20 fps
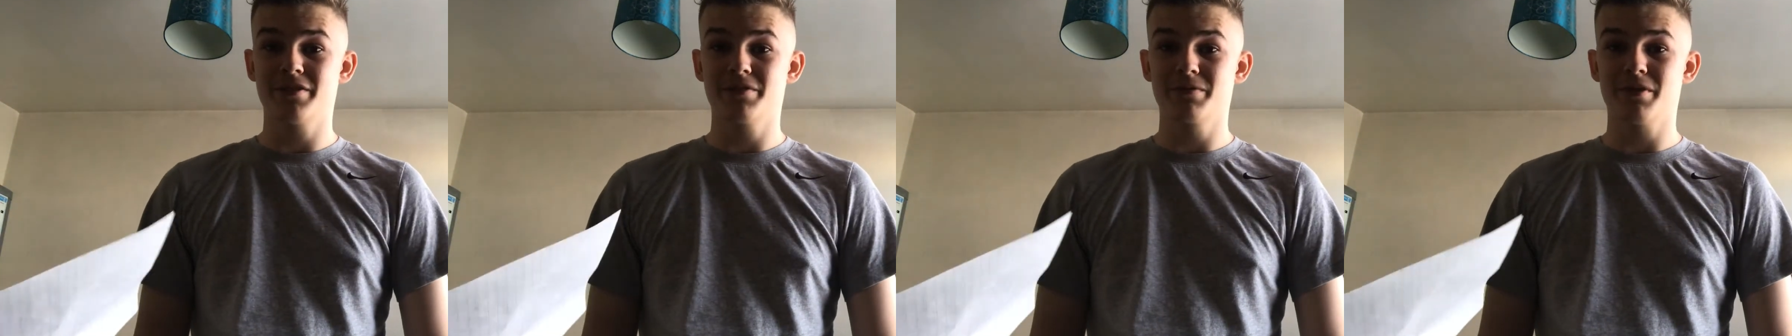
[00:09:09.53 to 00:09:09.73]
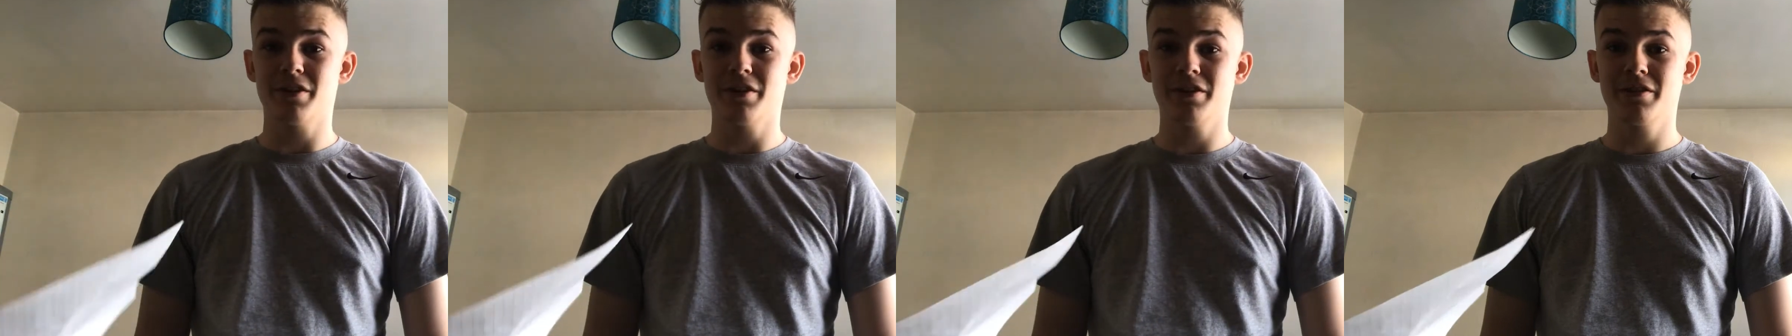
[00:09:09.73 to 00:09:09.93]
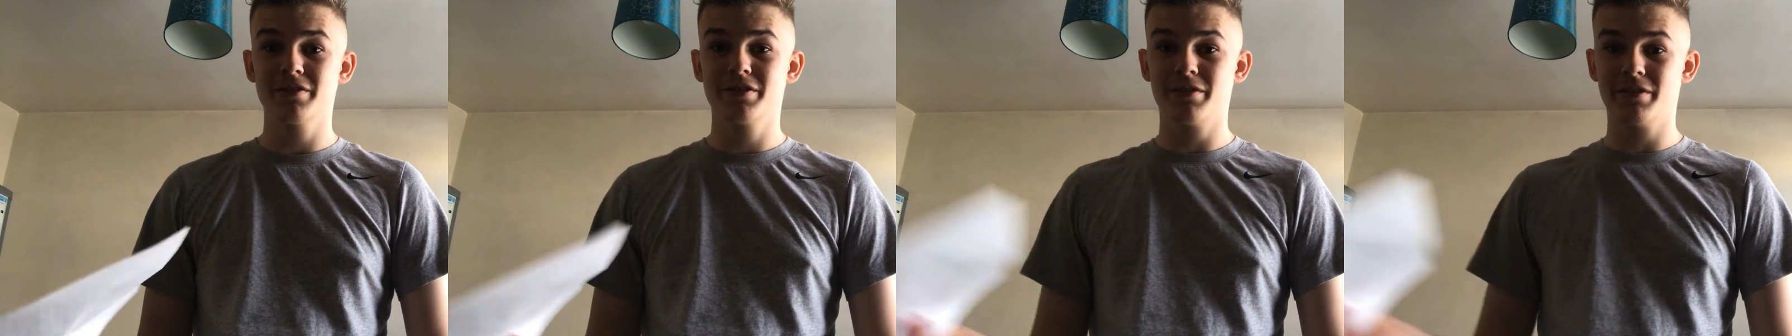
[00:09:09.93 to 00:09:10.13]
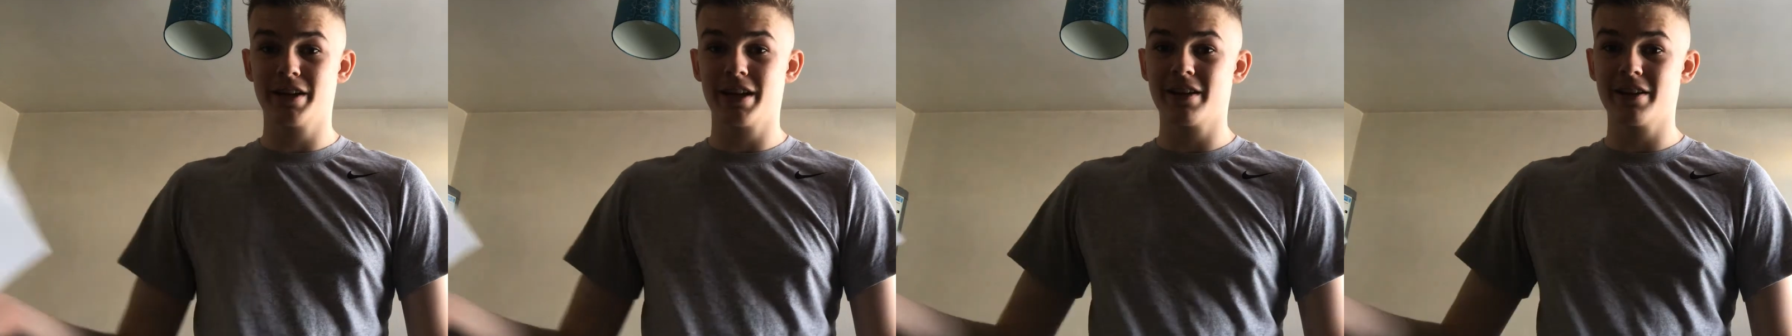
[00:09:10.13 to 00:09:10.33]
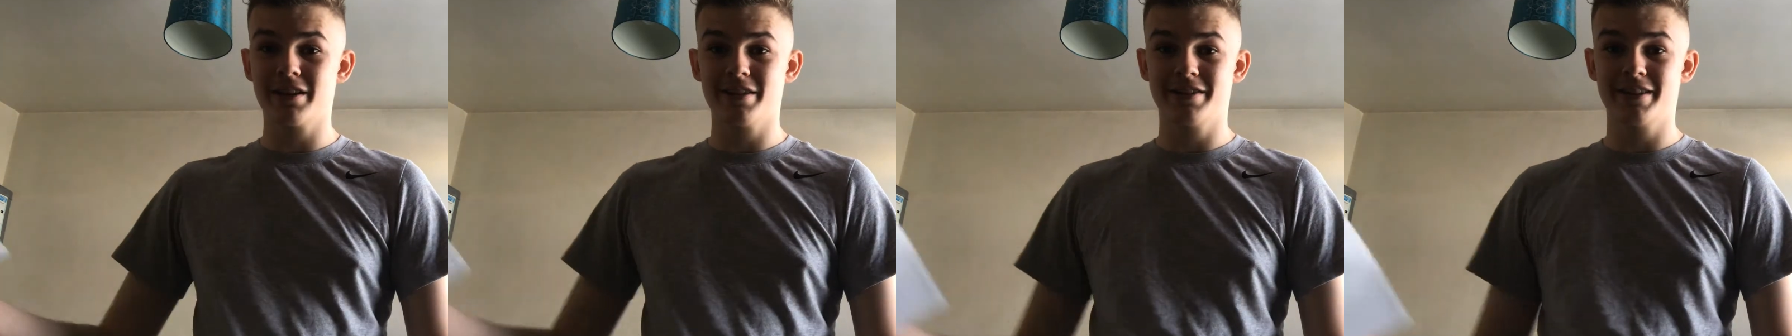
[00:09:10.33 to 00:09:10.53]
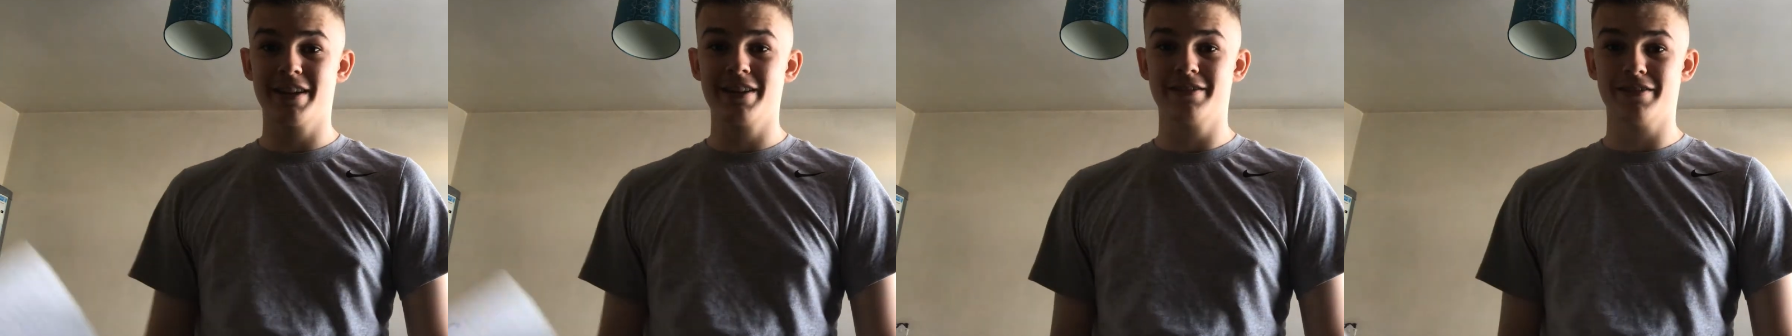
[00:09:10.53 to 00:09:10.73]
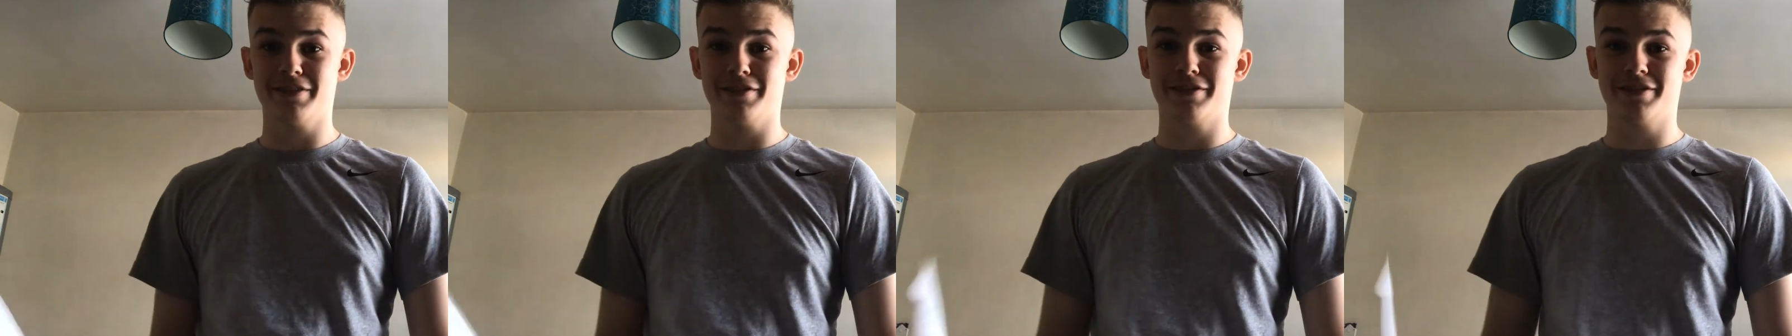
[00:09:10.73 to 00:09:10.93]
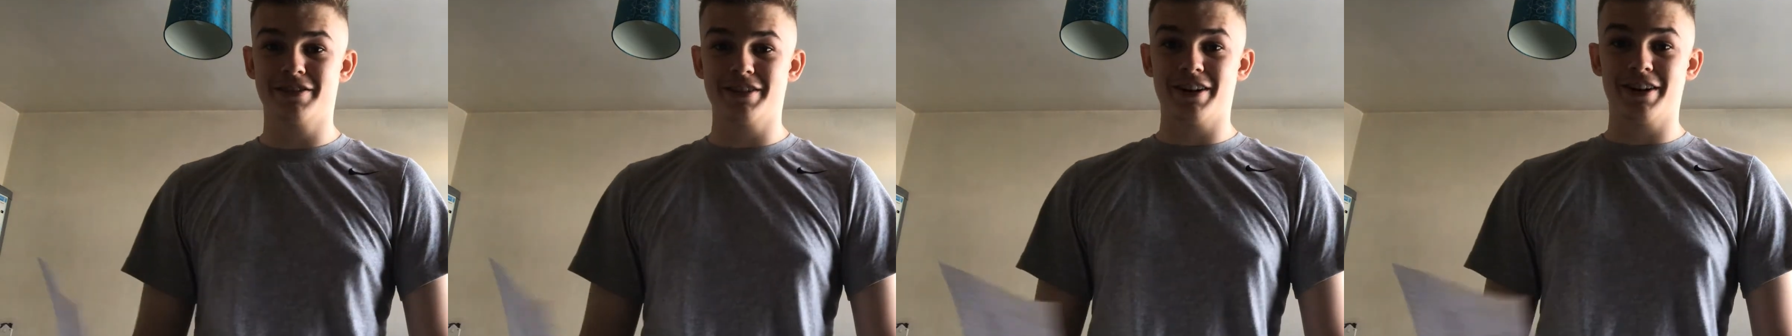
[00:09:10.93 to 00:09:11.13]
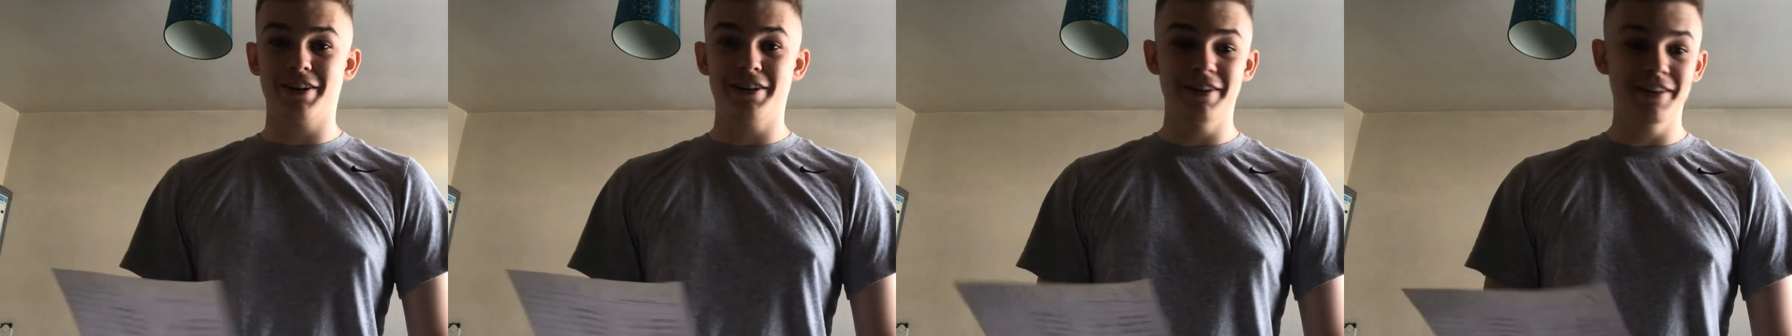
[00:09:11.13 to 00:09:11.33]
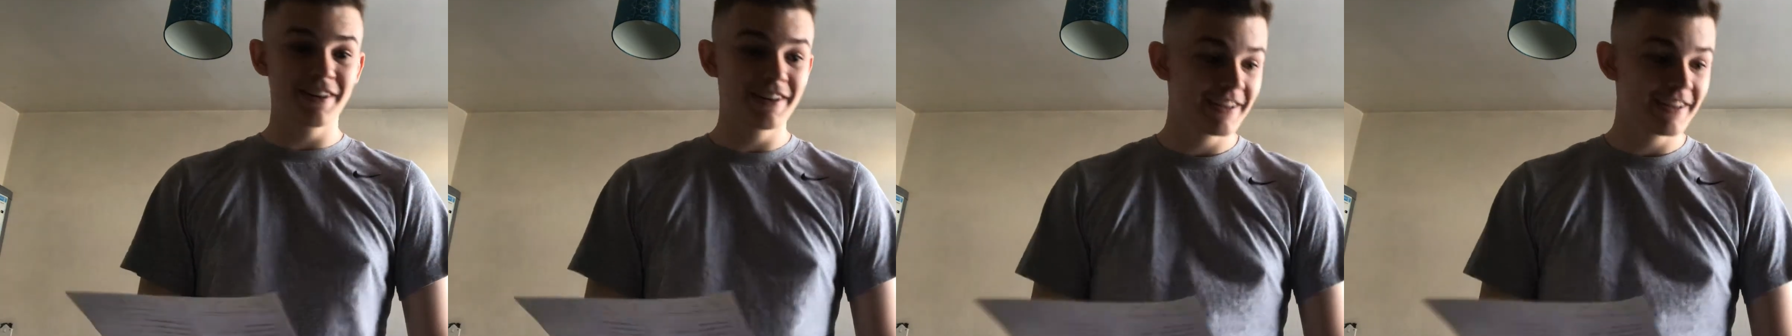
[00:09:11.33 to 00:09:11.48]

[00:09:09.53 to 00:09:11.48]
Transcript: wrong until the end of the season. So,